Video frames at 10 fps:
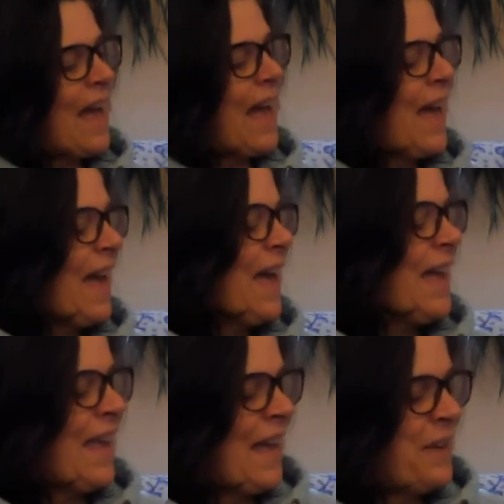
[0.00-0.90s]

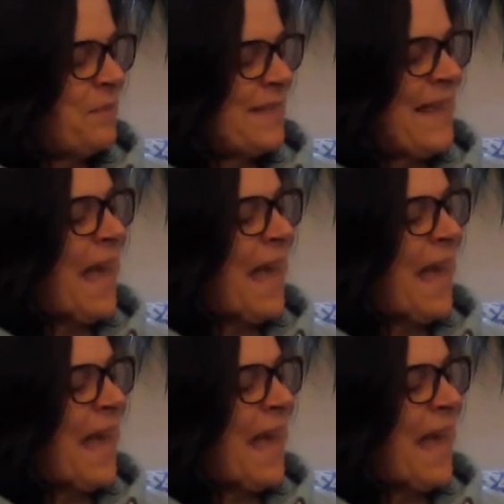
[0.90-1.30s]
I am